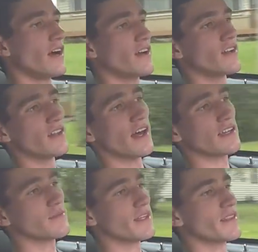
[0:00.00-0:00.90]
I called a
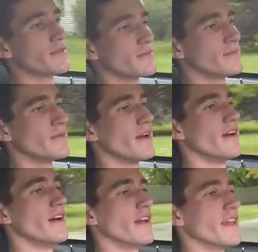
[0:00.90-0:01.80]
locksmith.
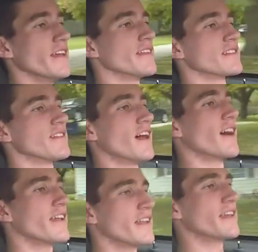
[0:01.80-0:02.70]
Ian's
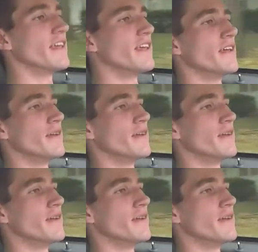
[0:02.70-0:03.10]
lock and key.